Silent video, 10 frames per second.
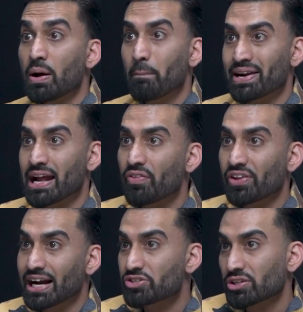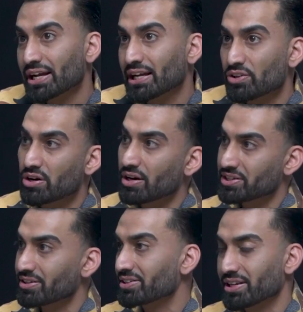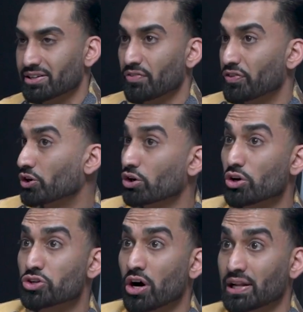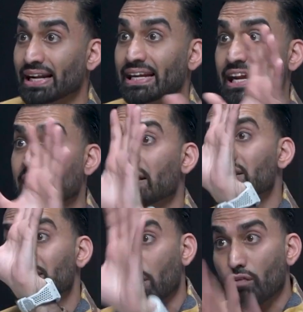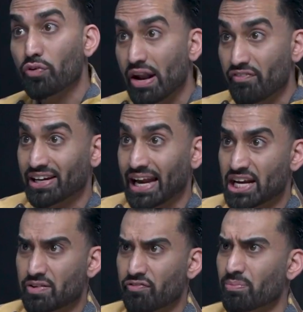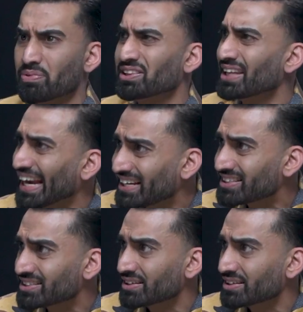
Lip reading: But now the guys are liking the content on TikTok. The girls are online getting self-gratification from likes.